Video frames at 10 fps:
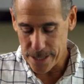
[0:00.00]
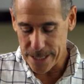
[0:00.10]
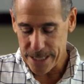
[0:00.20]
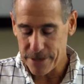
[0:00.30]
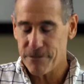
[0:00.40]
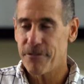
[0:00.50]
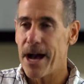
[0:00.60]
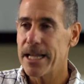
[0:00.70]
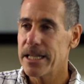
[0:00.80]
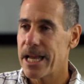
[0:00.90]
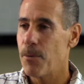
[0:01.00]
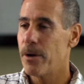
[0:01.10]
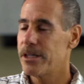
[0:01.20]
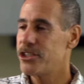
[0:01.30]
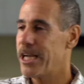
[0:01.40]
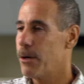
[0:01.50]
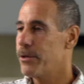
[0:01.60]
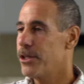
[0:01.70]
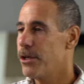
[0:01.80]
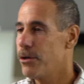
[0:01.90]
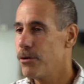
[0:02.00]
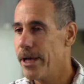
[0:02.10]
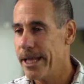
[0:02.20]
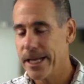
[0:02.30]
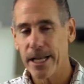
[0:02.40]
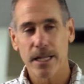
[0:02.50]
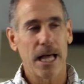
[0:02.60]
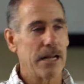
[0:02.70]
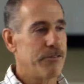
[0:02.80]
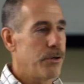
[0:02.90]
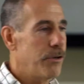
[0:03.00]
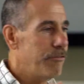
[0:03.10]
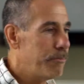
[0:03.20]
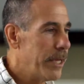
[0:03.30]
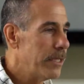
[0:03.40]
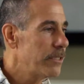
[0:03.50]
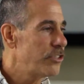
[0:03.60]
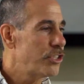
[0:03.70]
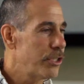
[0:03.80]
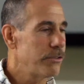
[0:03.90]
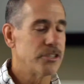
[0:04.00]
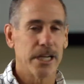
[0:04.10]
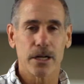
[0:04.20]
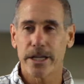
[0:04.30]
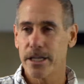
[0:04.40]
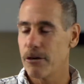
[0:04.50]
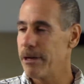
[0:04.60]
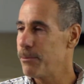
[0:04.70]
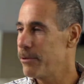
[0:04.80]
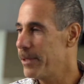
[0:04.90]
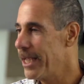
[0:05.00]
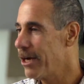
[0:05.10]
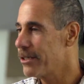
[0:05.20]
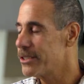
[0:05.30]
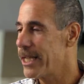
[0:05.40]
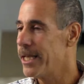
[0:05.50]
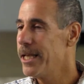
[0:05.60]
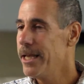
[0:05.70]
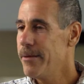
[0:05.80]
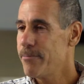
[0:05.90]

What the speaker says: And then finally, I want to share with you, and again, a lot of you who've been students here can agree with me here, is that